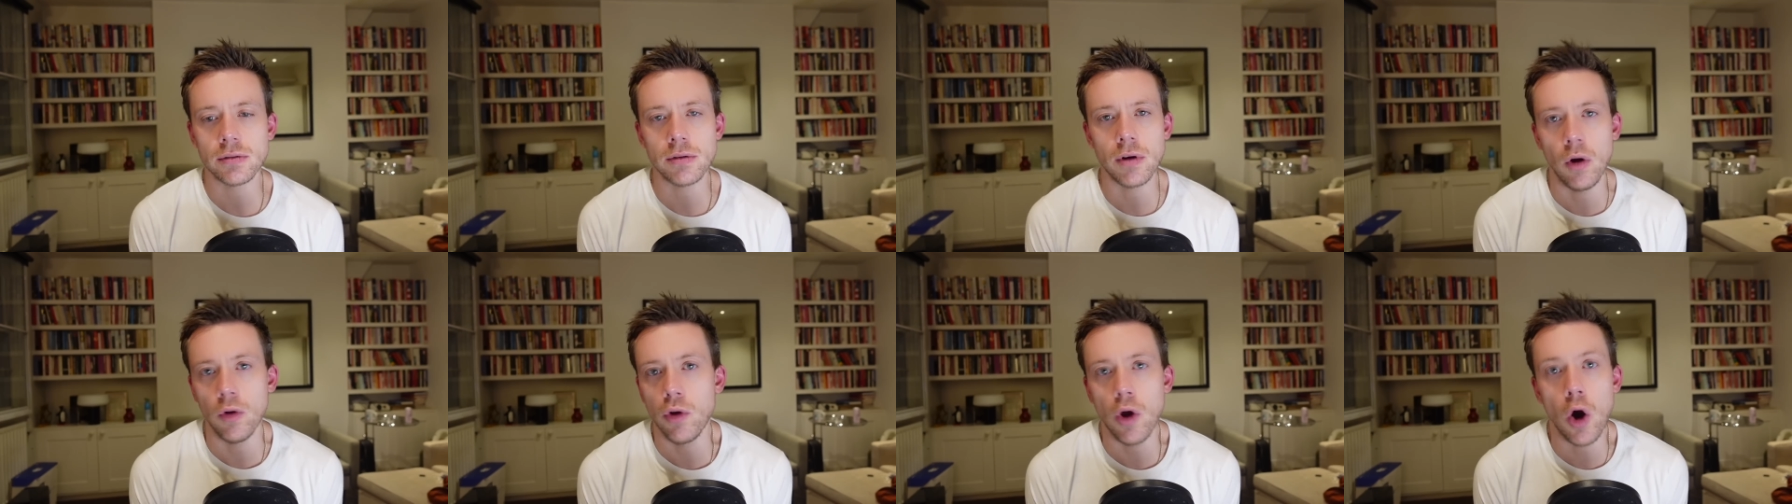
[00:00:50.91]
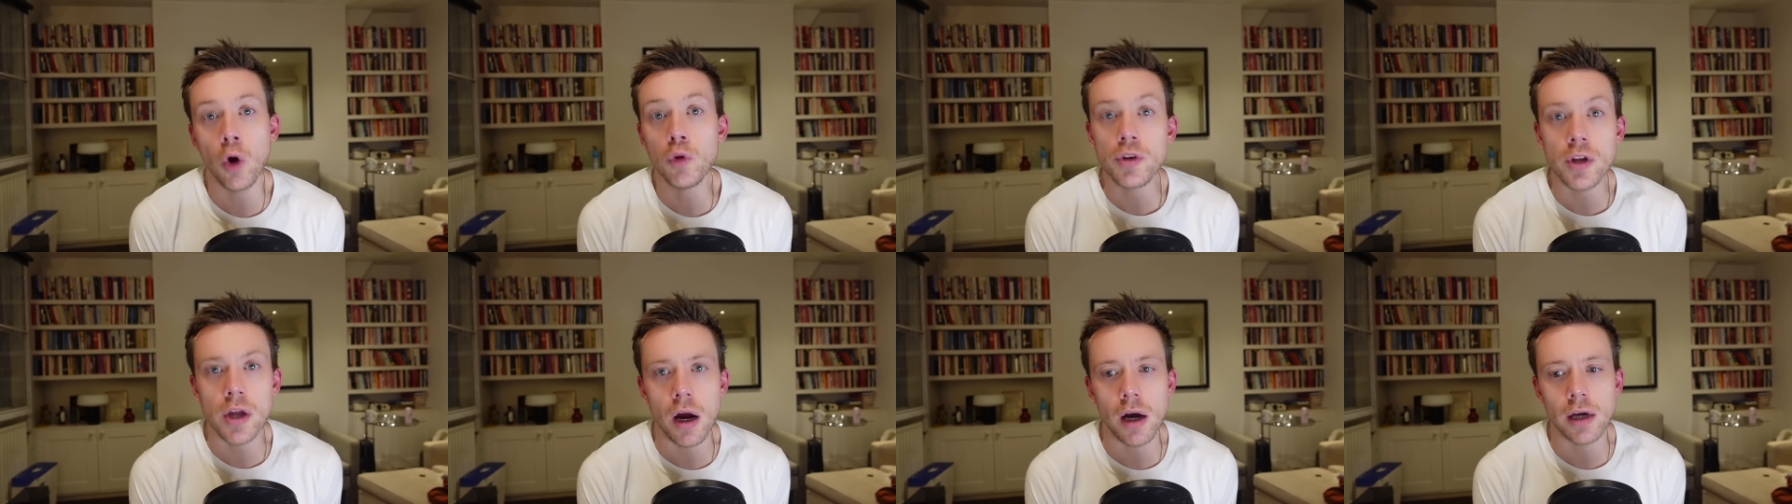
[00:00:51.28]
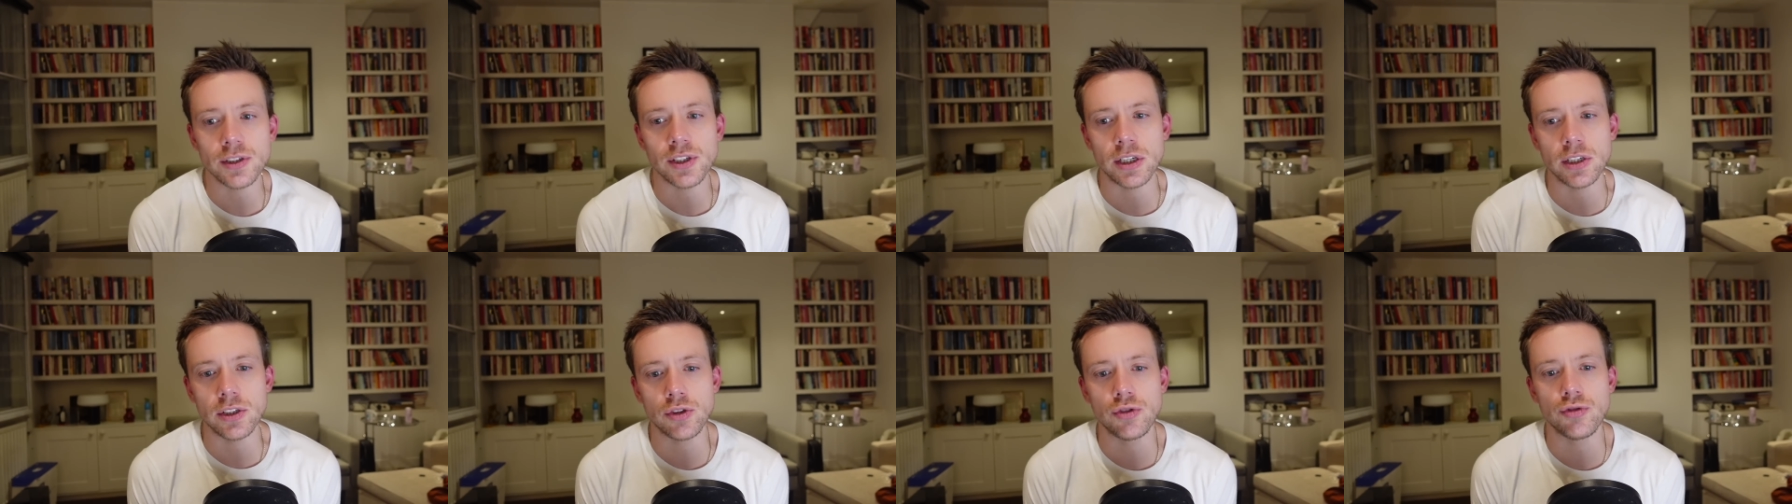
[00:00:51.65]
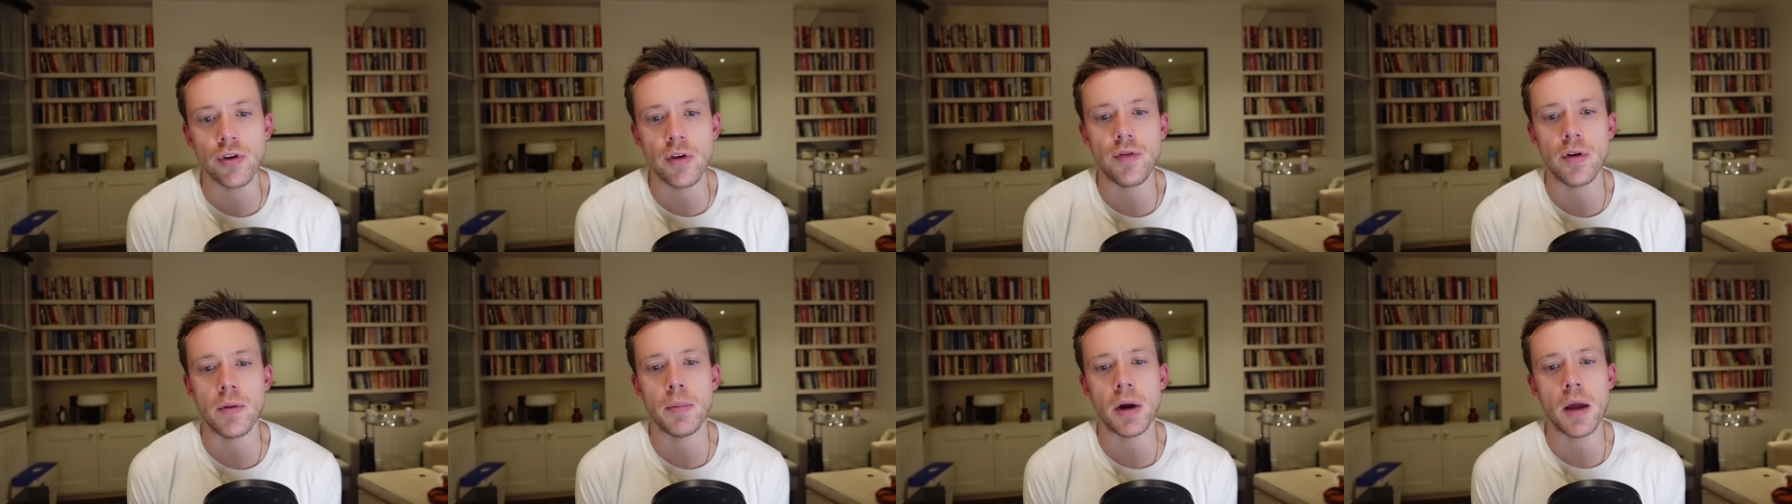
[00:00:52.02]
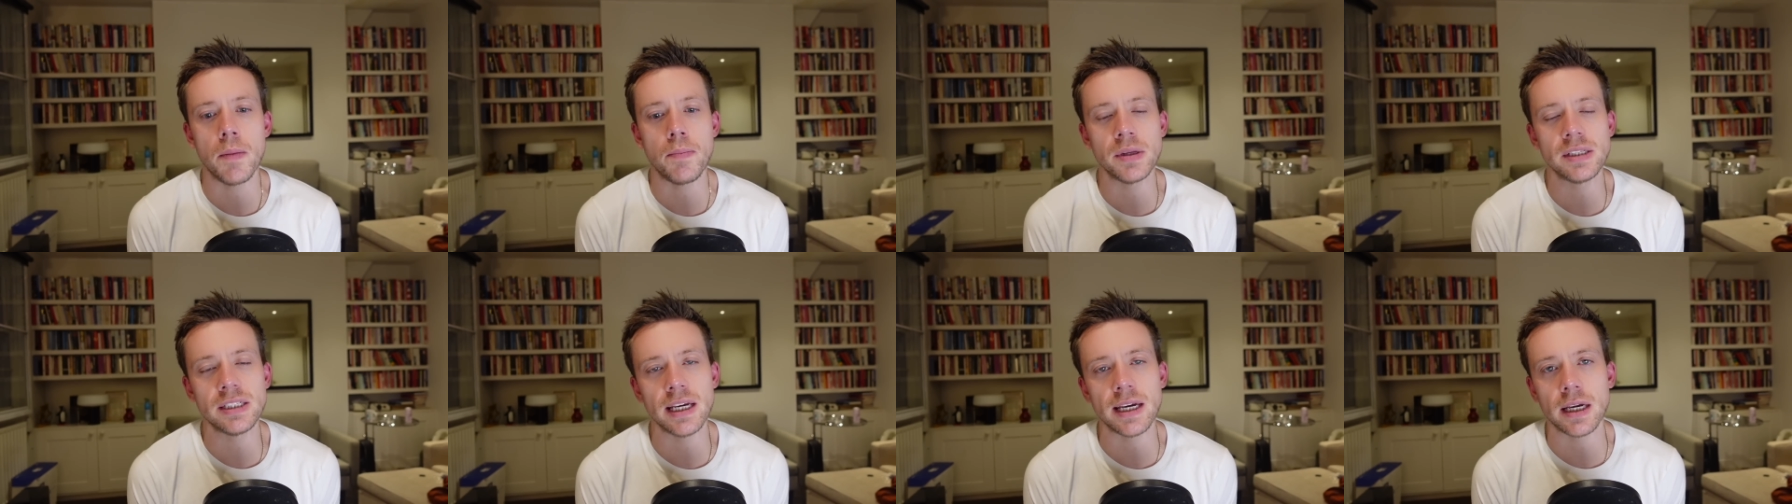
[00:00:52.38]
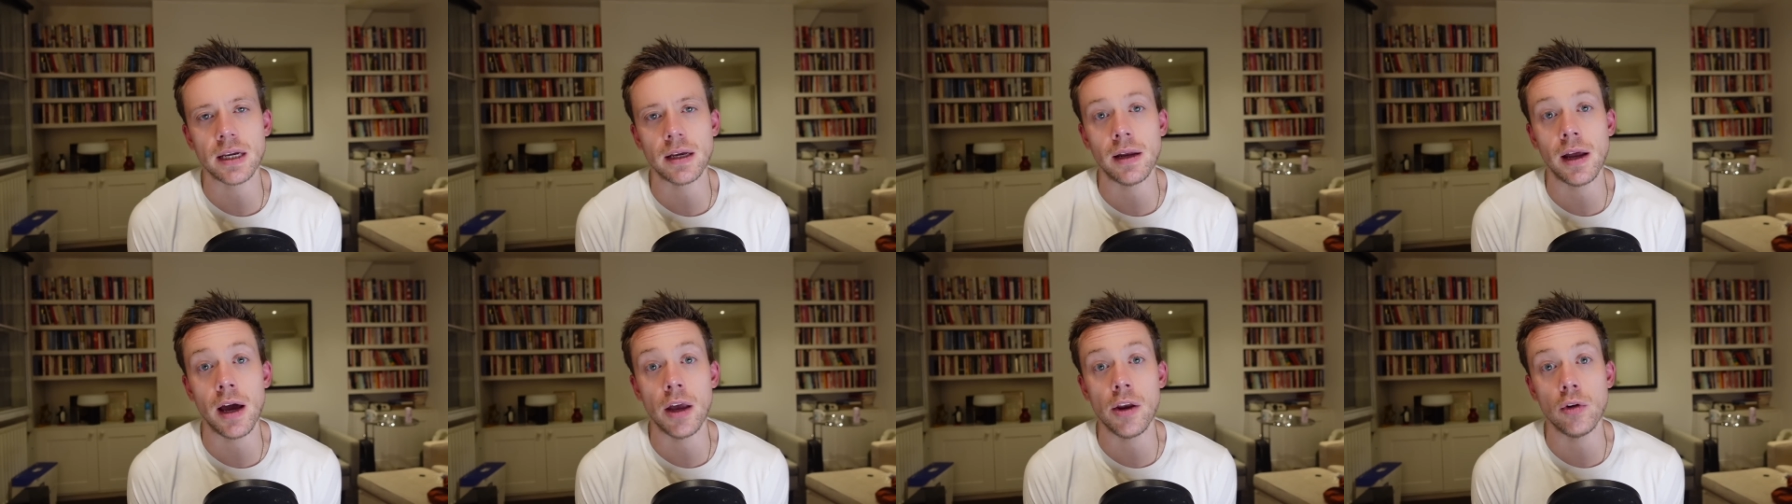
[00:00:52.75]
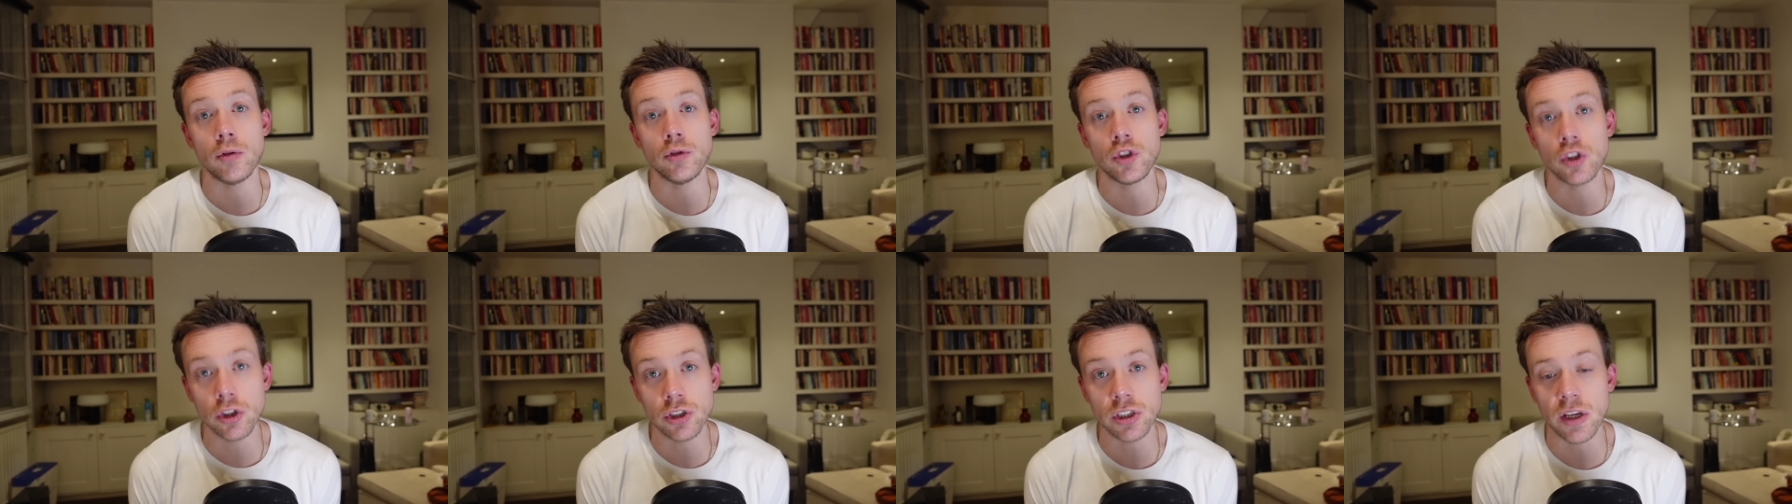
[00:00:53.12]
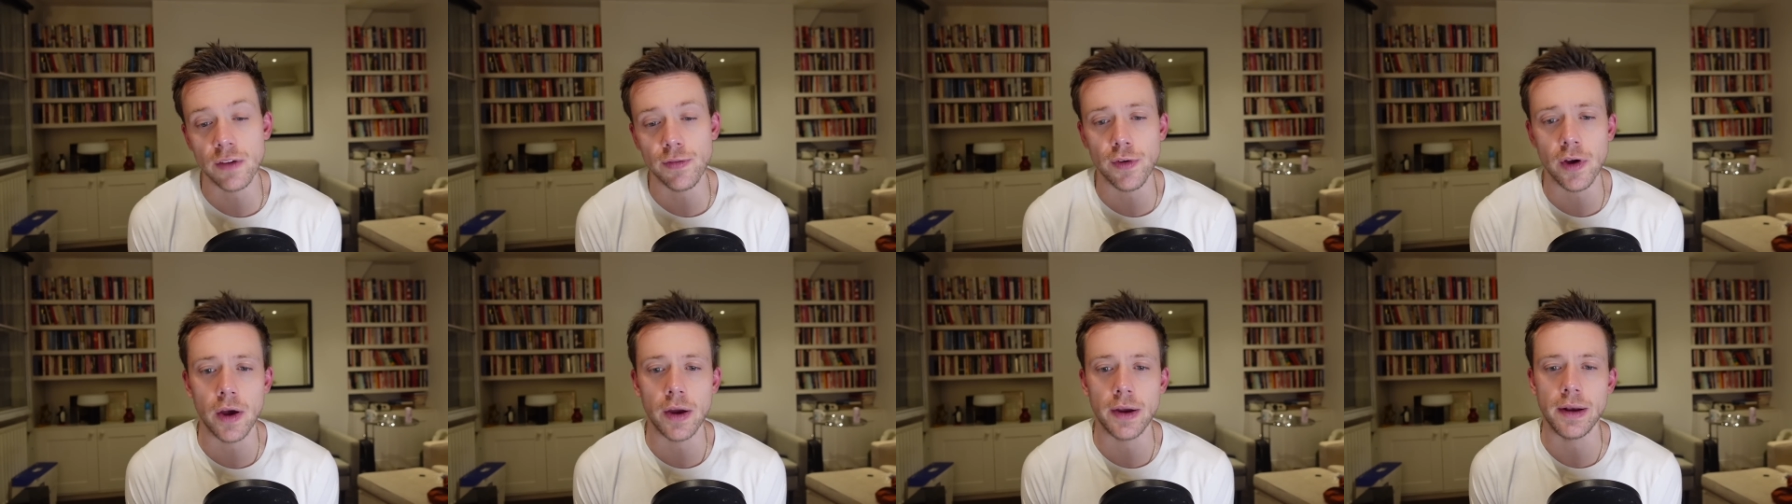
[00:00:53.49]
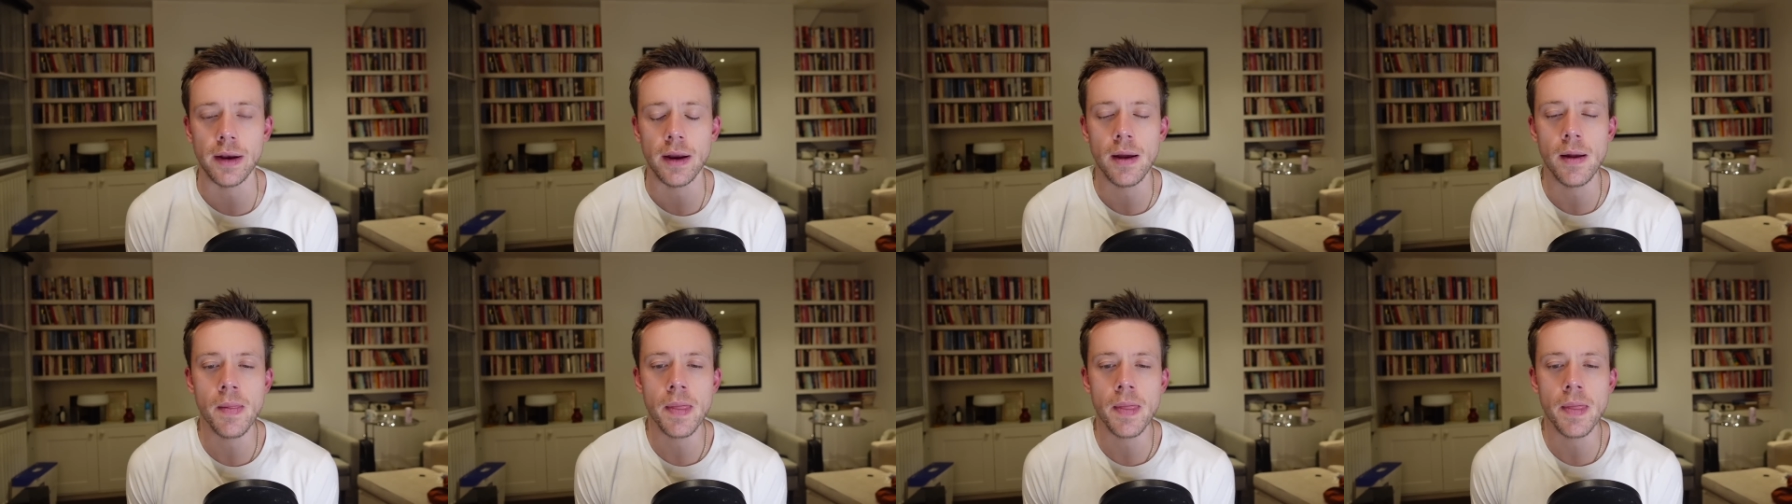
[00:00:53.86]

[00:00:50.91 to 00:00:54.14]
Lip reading: on Gaza is driven by a particular and unjustified